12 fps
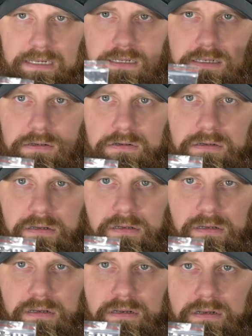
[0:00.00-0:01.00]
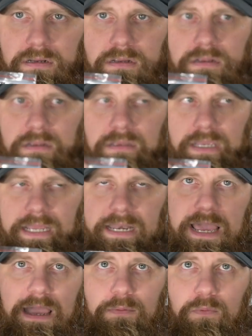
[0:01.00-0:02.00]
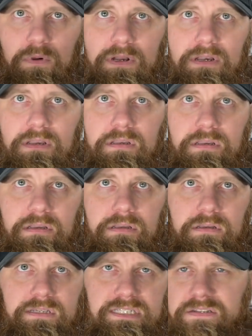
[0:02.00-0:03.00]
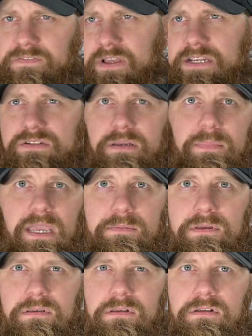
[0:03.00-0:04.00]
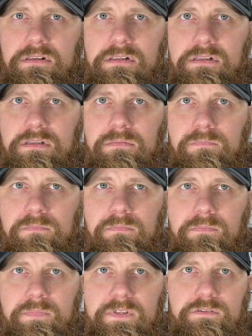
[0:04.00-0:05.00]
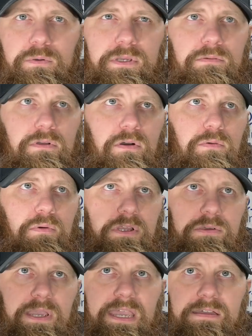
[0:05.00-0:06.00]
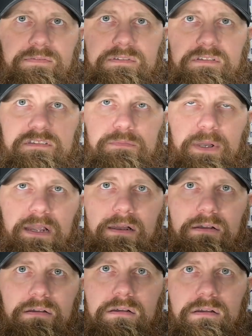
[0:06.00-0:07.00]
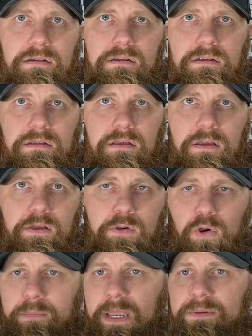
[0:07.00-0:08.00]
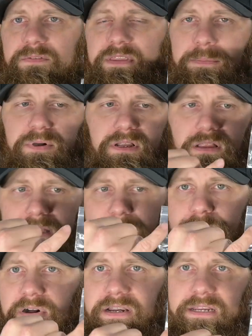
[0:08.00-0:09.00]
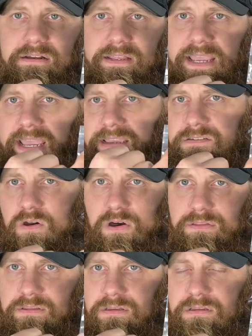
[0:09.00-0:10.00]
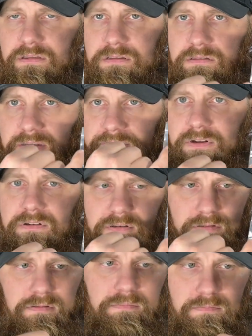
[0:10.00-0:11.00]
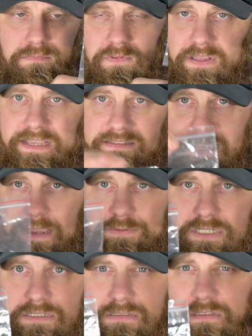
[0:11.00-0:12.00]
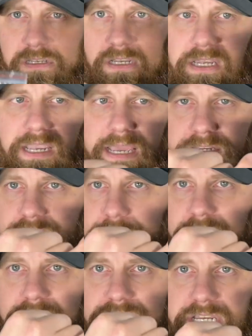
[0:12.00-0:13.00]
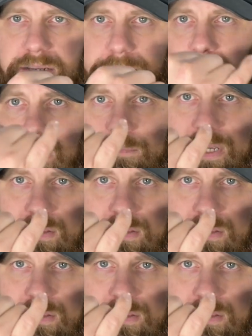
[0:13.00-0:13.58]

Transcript: here and not what is in the flashlight maybe. This way you know what you have is a spare. Or maybe if they put a label on here that has all the different lens options and just put a check mark by